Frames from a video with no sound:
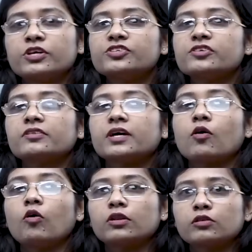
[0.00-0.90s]
regions
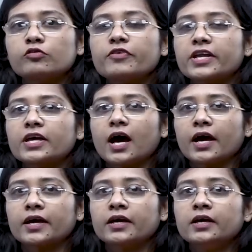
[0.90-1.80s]
are also very
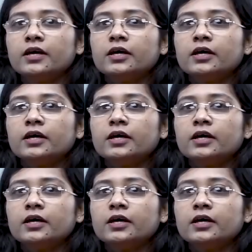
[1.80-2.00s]
high.